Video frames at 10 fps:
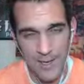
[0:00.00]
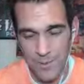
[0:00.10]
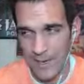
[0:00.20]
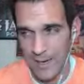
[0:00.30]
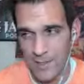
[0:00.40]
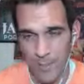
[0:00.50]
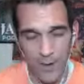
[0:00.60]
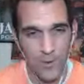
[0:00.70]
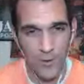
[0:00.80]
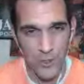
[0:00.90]
will say it's
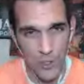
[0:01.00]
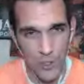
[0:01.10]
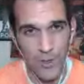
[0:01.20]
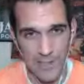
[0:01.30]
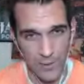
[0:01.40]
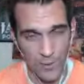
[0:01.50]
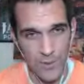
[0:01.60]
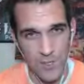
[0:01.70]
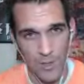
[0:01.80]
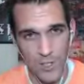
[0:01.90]
better than the show because they learn
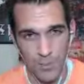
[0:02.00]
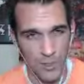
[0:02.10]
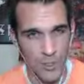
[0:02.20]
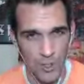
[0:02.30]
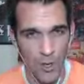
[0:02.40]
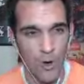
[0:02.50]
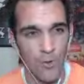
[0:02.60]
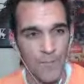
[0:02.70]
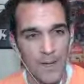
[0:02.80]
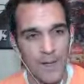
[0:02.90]
so much, but the
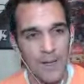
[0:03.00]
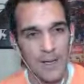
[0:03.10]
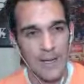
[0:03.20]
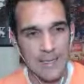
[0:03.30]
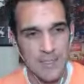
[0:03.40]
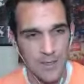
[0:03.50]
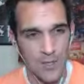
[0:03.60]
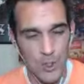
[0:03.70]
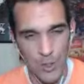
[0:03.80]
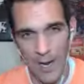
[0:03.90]
show, it's
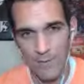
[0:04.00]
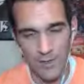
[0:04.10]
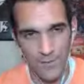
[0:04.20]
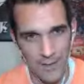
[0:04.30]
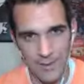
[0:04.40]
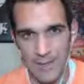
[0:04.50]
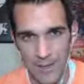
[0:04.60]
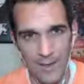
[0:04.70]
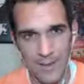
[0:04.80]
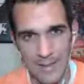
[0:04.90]
contrived in the fact that they
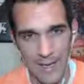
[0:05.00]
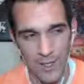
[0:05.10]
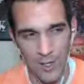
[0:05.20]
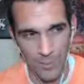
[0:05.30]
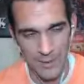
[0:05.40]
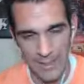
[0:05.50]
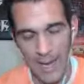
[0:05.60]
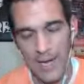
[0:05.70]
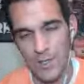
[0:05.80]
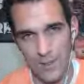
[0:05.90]
cut it together, but the
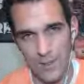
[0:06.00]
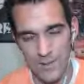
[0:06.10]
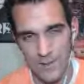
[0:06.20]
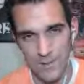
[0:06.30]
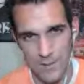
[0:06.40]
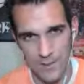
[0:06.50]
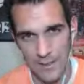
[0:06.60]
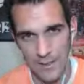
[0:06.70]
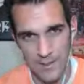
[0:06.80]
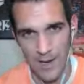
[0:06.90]
action on
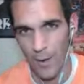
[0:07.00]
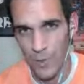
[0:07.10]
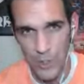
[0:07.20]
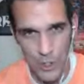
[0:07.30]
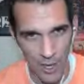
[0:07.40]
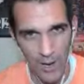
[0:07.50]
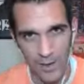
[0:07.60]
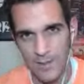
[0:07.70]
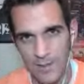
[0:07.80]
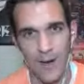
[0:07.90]
scene is not
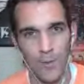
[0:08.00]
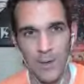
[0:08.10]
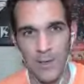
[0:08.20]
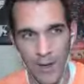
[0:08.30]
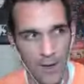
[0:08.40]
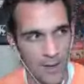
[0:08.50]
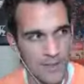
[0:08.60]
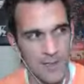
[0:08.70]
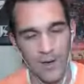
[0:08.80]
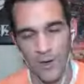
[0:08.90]
reshot. It's not redone. It's not